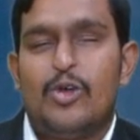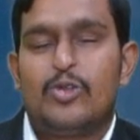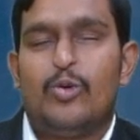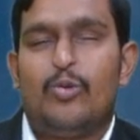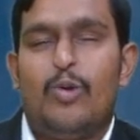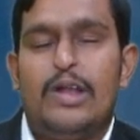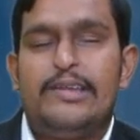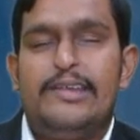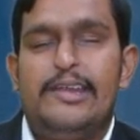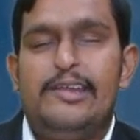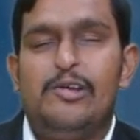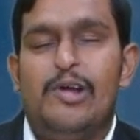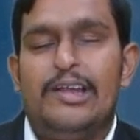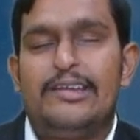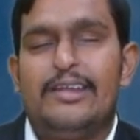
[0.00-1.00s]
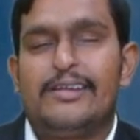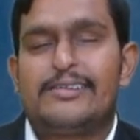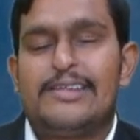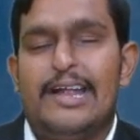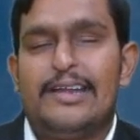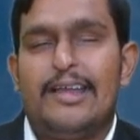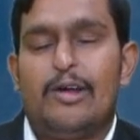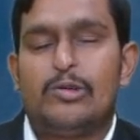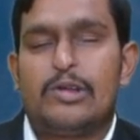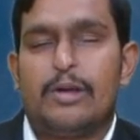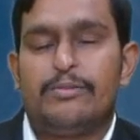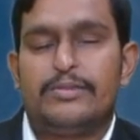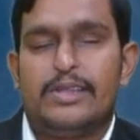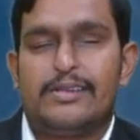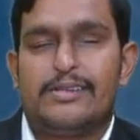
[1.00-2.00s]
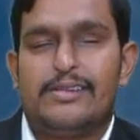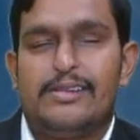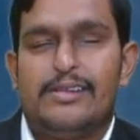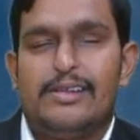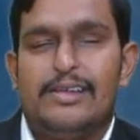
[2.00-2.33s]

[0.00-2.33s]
So what did you understand out of this?